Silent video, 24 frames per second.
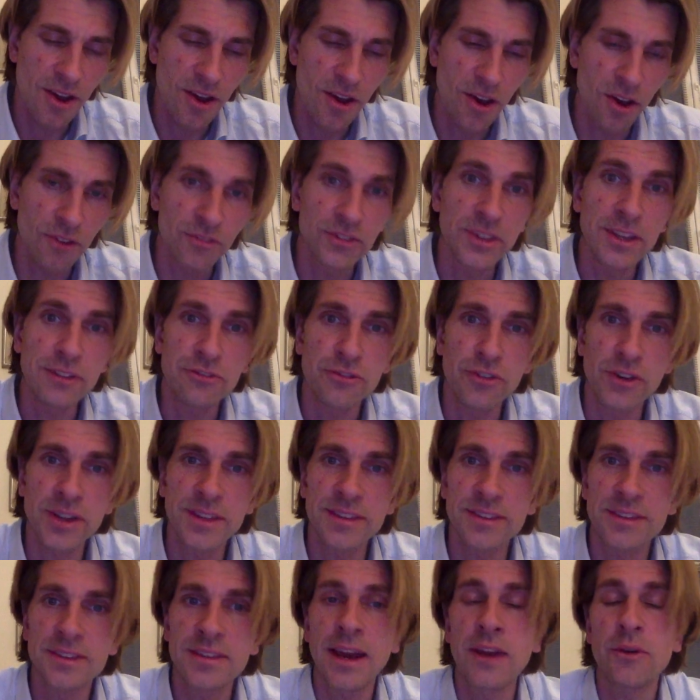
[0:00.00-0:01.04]
of
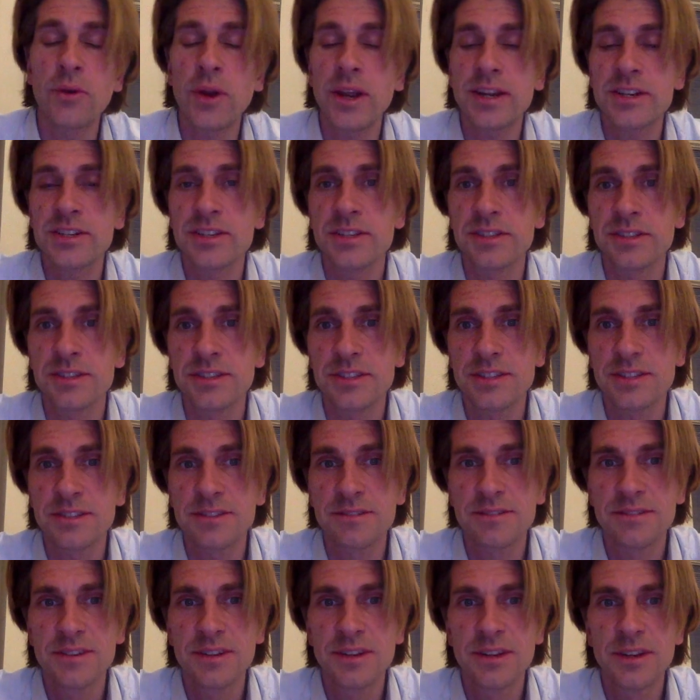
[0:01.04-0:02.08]
different
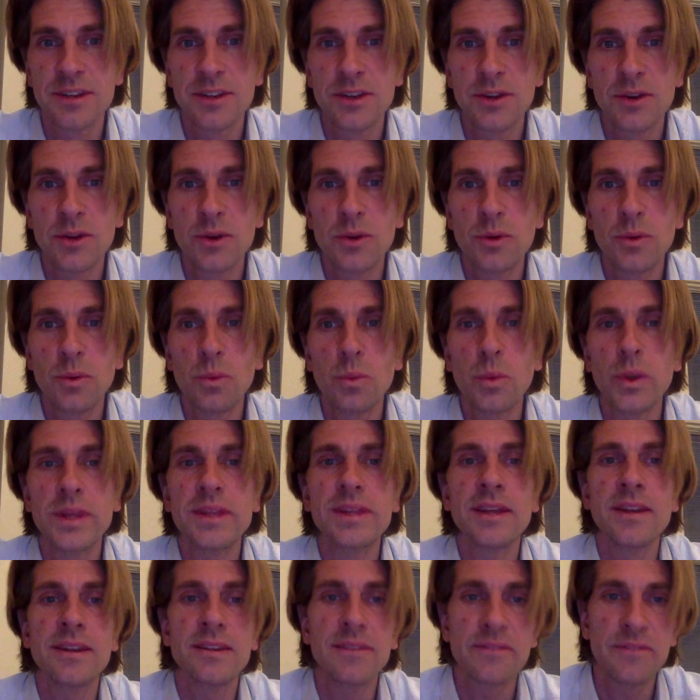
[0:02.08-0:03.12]
directions
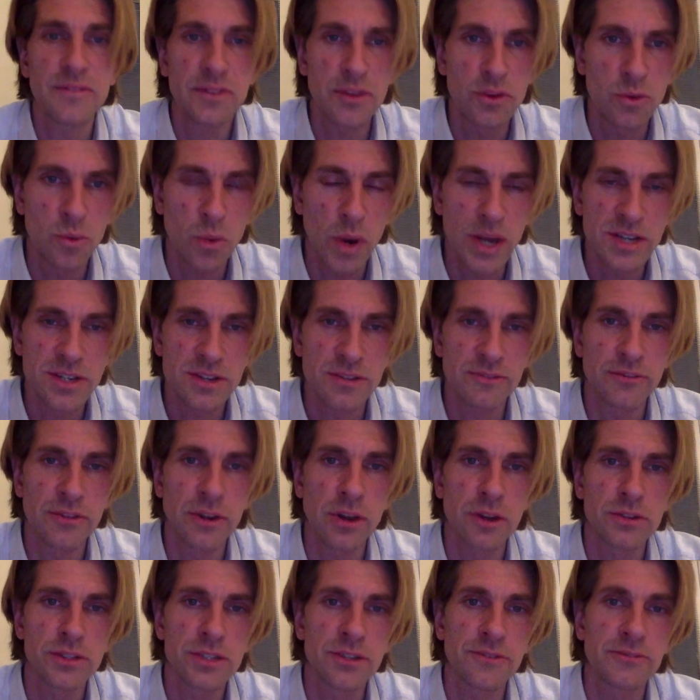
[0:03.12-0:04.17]
within Russian
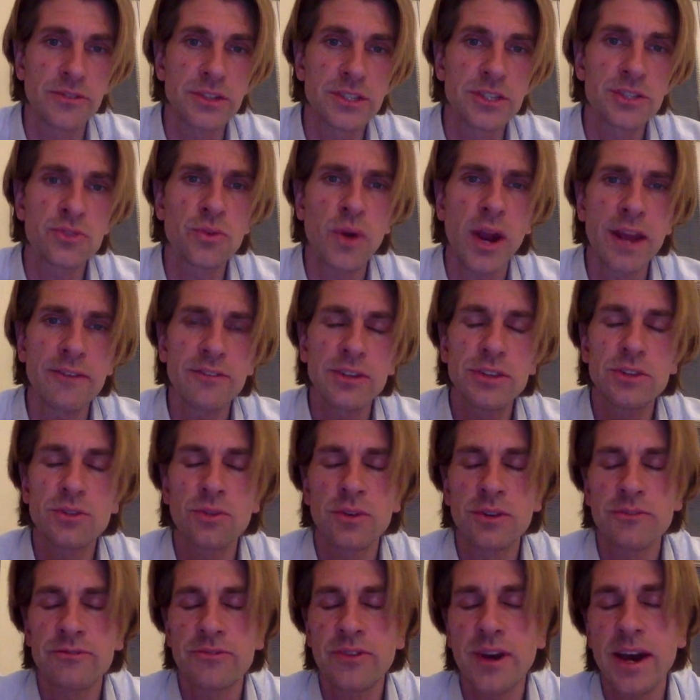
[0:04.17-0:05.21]
philosophy, striving to
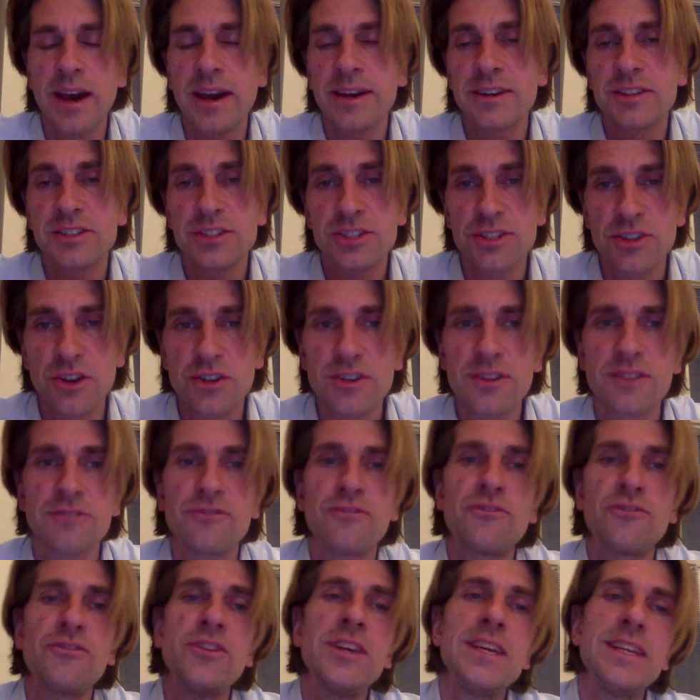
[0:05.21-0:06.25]
define certain
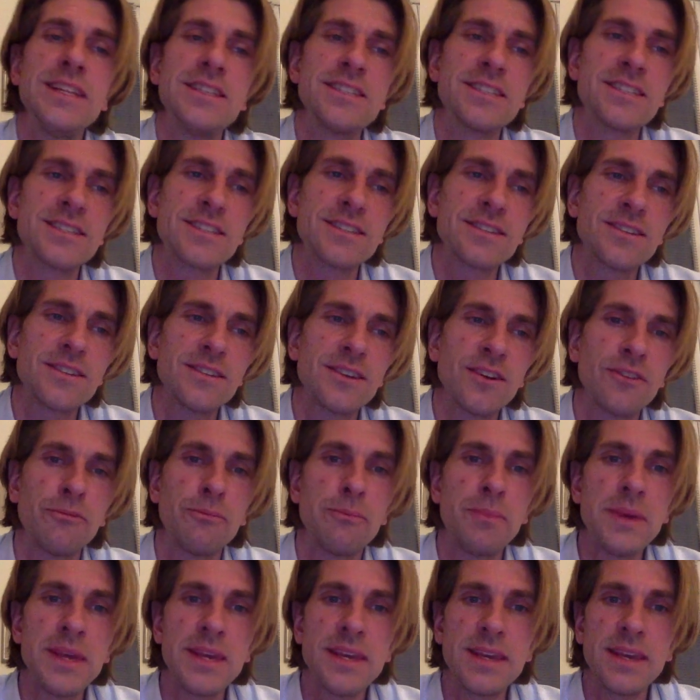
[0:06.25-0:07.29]
fields
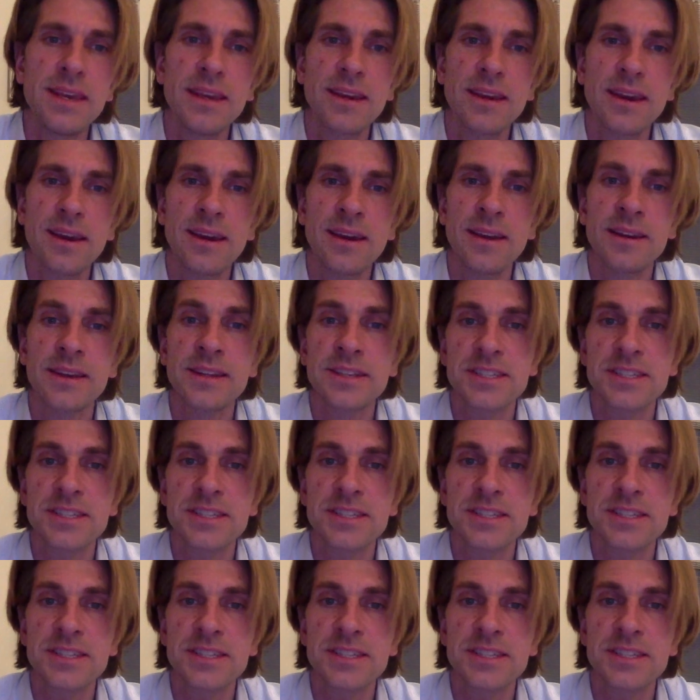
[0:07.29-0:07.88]
of being and